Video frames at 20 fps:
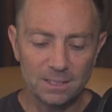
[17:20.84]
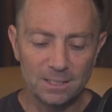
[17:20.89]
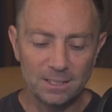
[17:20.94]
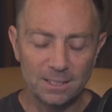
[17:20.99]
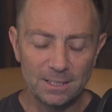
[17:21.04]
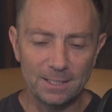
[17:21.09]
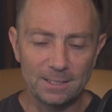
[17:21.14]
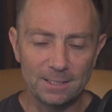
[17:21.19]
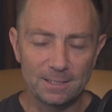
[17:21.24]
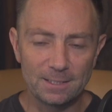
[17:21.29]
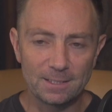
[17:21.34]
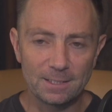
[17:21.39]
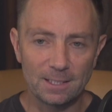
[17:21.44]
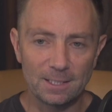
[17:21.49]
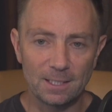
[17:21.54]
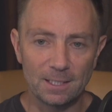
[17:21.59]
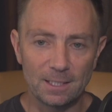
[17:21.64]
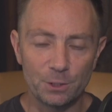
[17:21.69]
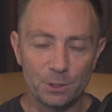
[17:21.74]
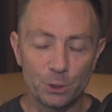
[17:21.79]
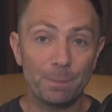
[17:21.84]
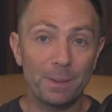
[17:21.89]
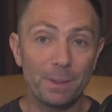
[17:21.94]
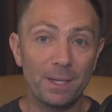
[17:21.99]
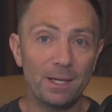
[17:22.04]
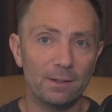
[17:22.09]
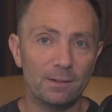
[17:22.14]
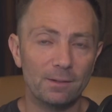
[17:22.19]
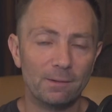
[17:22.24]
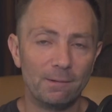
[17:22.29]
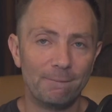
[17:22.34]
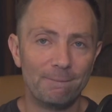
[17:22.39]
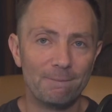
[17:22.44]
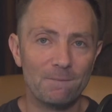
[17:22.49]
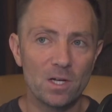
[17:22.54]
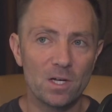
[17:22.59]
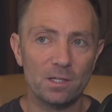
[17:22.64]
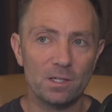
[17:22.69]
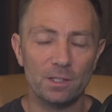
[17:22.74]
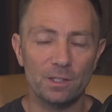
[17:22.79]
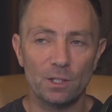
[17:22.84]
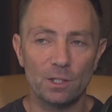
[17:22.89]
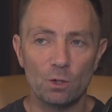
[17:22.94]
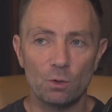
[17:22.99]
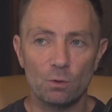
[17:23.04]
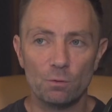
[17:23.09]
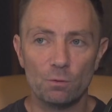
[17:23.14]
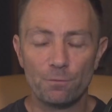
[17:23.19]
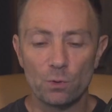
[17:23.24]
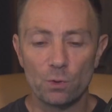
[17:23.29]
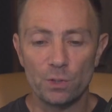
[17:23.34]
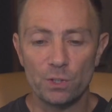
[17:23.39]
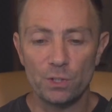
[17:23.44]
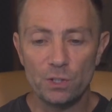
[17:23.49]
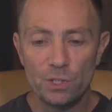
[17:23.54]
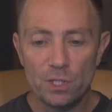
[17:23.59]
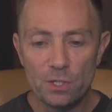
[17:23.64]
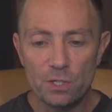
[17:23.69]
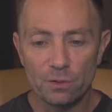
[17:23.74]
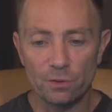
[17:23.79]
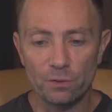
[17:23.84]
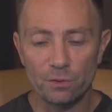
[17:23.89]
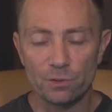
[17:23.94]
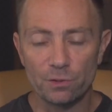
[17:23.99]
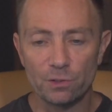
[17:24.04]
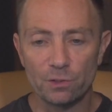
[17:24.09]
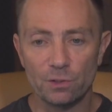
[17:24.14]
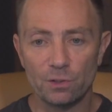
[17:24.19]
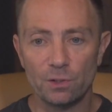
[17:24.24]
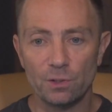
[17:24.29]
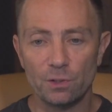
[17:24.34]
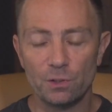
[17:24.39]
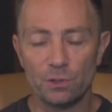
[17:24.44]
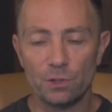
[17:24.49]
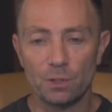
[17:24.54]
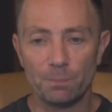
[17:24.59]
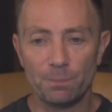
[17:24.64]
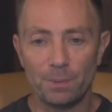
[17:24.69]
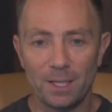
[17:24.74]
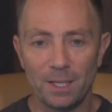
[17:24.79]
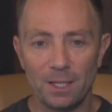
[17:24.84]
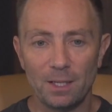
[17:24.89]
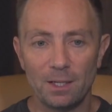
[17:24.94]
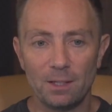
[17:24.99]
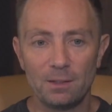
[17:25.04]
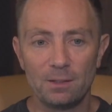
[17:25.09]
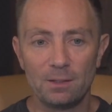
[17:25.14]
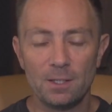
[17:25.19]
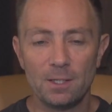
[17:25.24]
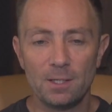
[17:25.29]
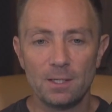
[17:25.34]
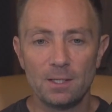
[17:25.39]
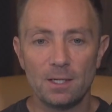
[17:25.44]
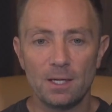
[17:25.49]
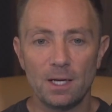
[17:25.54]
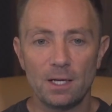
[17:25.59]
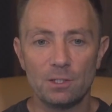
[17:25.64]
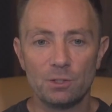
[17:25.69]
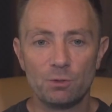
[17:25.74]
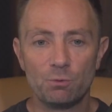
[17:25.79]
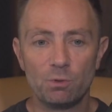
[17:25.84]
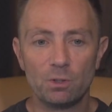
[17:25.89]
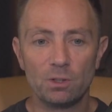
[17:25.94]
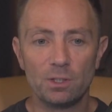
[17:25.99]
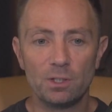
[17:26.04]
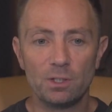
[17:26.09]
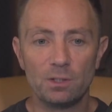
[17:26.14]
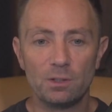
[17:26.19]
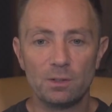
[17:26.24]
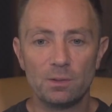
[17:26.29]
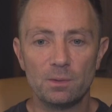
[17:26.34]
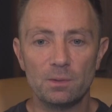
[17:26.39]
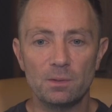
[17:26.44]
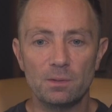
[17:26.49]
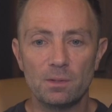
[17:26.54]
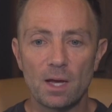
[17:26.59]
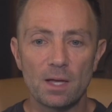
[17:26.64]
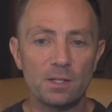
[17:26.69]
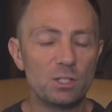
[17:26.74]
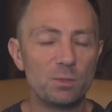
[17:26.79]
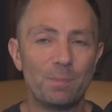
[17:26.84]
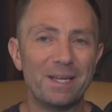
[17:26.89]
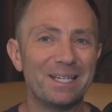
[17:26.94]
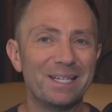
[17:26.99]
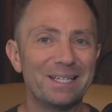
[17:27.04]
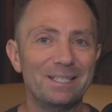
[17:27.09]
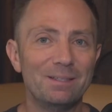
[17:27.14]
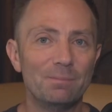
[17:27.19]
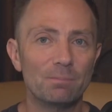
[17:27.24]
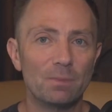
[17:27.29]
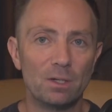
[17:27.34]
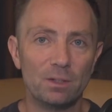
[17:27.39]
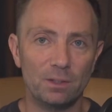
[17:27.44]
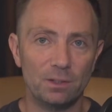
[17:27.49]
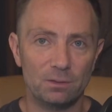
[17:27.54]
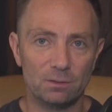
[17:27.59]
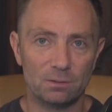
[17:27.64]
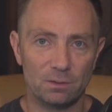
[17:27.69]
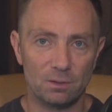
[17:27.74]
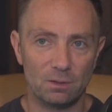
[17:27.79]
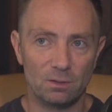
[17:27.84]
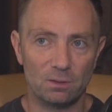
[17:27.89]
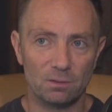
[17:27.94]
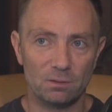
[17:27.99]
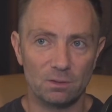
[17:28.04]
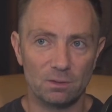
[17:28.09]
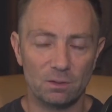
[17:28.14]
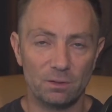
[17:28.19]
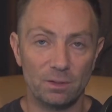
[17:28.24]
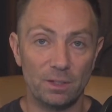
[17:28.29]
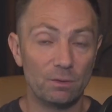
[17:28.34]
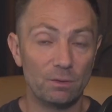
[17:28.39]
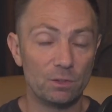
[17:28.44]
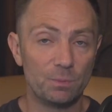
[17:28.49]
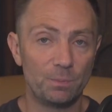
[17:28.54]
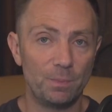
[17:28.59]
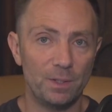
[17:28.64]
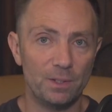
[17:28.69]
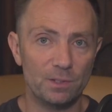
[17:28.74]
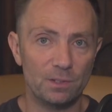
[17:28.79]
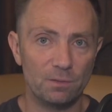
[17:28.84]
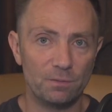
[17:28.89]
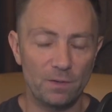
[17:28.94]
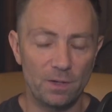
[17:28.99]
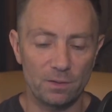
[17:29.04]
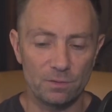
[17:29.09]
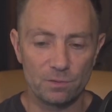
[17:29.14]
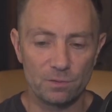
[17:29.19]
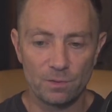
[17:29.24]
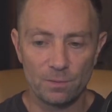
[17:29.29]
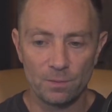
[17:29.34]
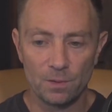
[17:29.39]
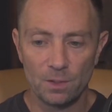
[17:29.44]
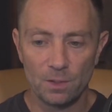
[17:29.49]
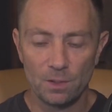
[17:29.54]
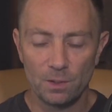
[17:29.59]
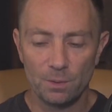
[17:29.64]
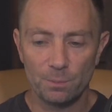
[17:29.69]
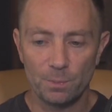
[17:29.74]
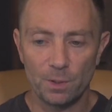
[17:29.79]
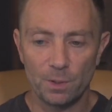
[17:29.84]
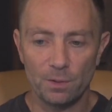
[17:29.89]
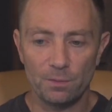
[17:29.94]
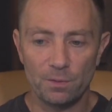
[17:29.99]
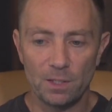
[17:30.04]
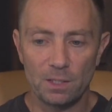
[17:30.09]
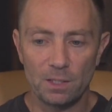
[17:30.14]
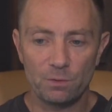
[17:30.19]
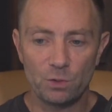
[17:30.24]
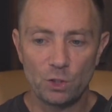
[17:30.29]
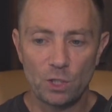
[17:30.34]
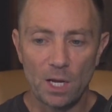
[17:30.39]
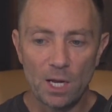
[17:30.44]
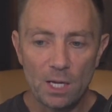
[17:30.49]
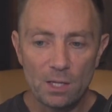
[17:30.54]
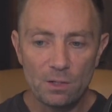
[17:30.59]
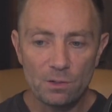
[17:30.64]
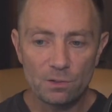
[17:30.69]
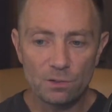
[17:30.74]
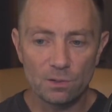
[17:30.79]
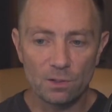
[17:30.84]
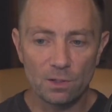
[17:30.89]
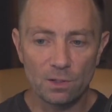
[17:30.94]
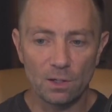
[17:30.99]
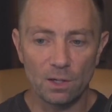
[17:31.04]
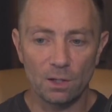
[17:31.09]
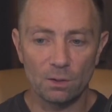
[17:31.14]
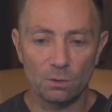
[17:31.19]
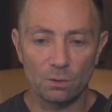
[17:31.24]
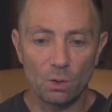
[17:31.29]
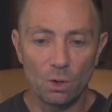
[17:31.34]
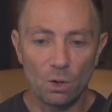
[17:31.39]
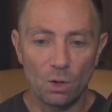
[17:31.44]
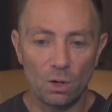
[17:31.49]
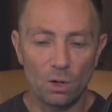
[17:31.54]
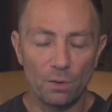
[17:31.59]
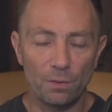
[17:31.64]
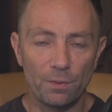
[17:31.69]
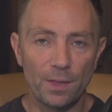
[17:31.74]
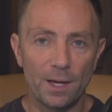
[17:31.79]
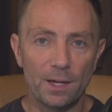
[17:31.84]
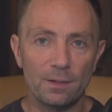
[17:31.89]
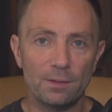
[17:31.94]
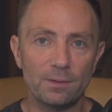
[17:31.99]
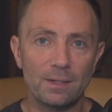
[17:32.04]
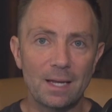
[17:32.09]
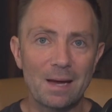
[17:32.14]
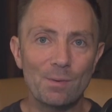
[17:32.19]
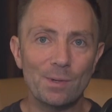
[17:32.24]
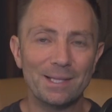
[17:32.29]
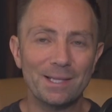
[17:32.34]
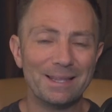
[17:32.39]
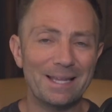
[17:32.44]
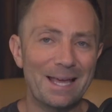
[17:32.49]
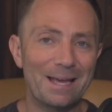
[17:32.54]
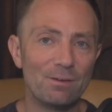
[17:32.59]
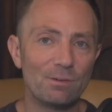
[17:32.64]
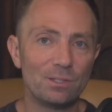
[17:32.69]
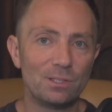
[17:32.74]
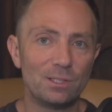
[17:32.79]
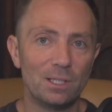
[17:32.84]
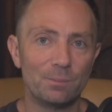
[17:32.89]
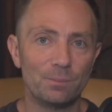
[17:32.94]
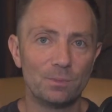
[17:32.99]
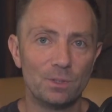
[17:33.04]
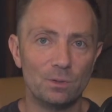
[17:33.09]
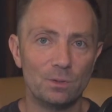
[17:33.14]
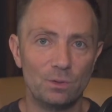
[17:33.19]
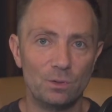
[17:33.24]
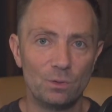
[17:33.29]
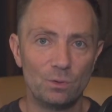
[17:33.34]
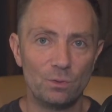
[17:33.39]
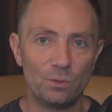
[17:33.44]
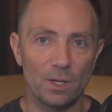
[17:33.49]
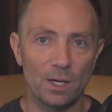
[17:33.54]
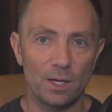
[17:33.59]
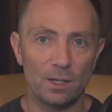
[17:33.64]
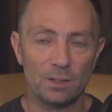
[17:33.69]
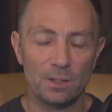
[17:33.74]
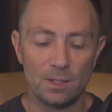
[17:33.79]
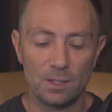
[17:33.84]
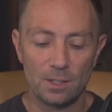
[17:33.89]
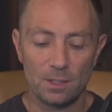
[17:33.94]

is uh, Japan. You know, for years, uh, Japan has really not spent any money on, on aerospace defense, but they have changed a, a law that now allows them to do that.